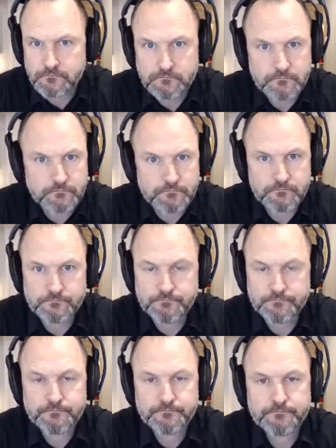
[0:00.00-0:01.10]

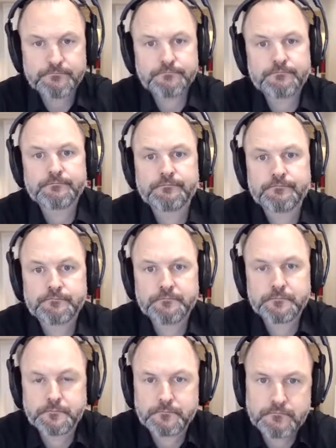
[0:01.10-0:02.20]

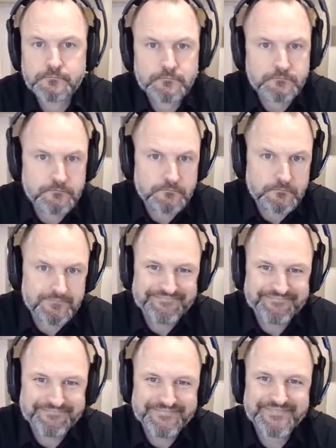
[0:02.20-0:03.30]

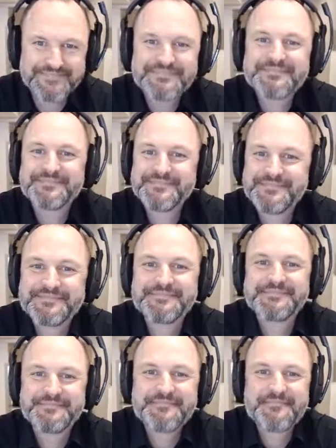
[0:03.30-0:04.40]

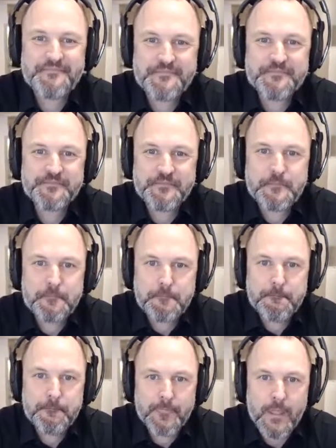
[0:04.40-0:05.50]

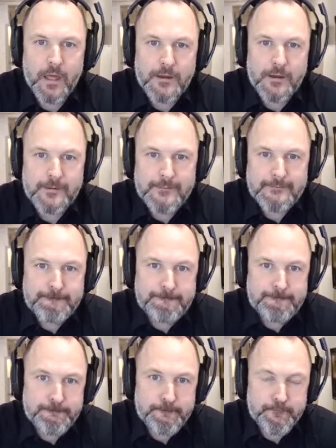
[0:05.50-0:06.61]

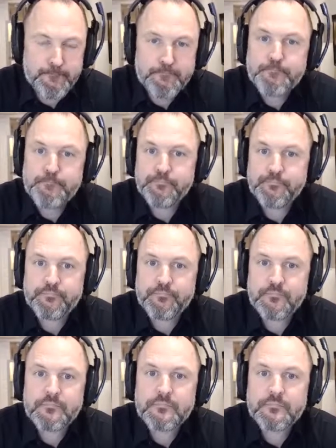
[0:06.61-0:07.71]

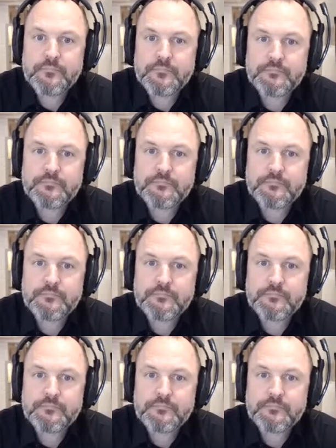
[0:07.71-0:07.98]
[no speech]